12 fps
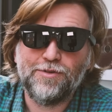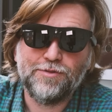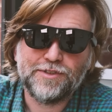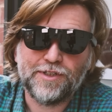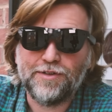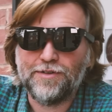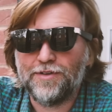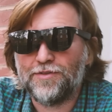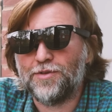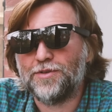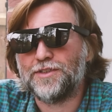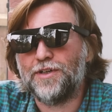And also,
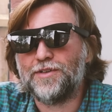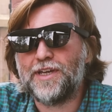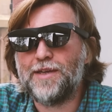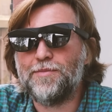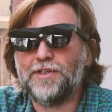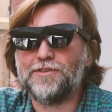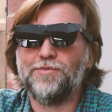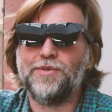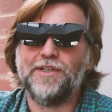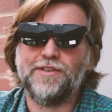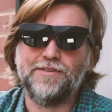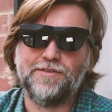of course, I'll game a little
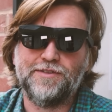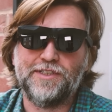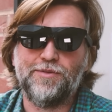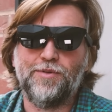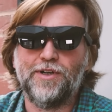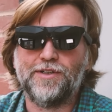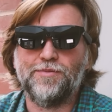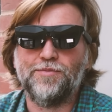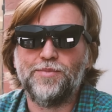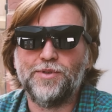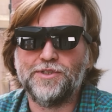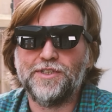bit and see what I
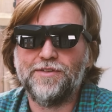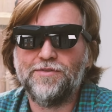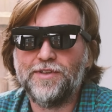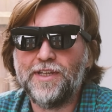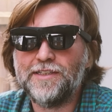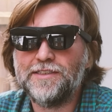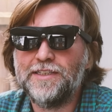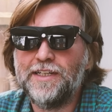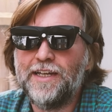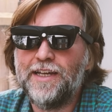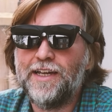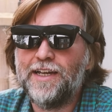can push it for that.
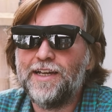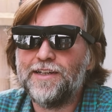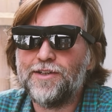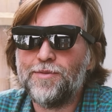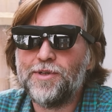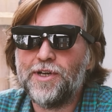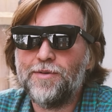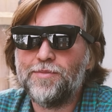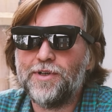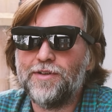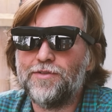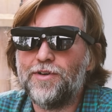And coming
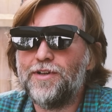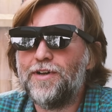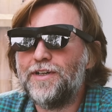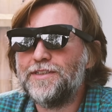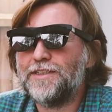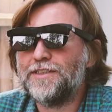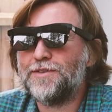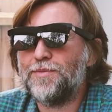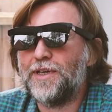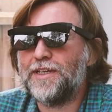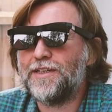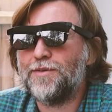up, I've got an idea to
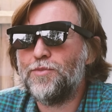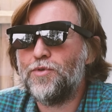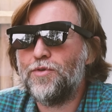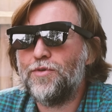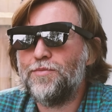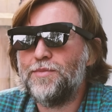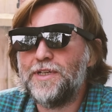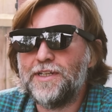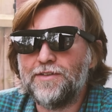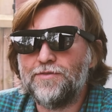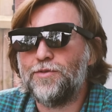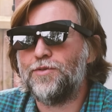make a more
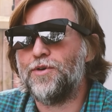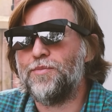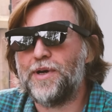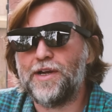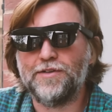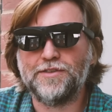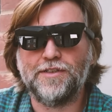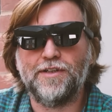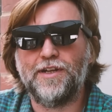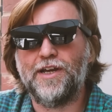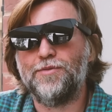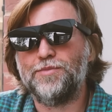meaningful comparison
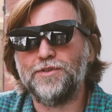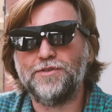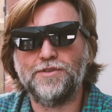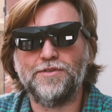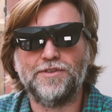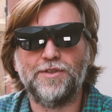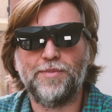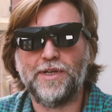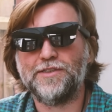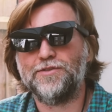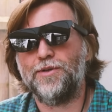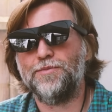and help you choose the
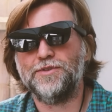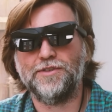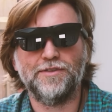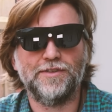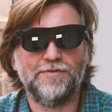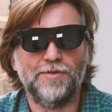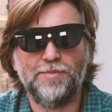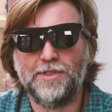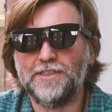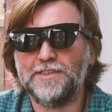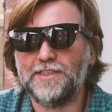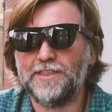best options for
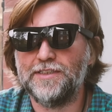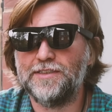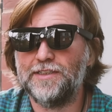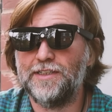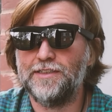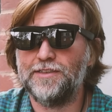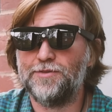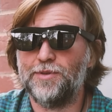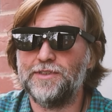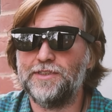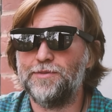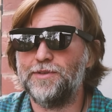PCs in
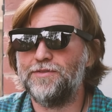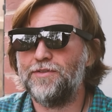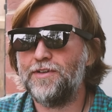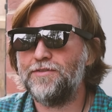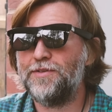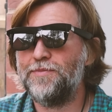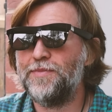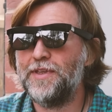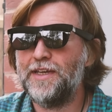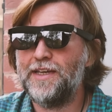2025